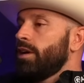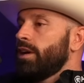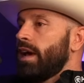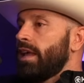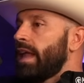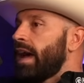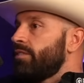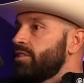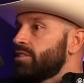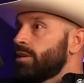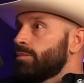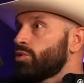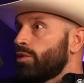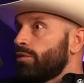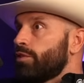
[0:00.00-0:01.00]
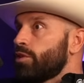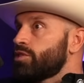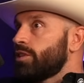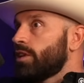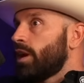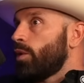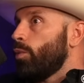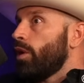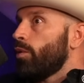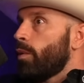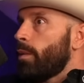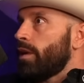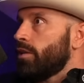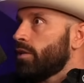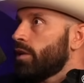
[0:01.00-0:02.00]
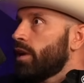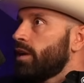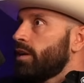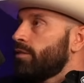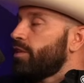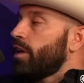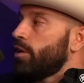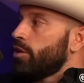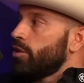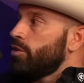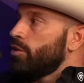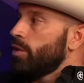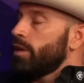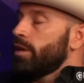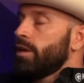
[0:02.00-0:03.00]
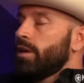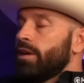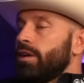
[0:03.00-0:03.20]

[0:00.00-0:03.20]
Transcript: and having some sort of version of like what it might look like if they could do it.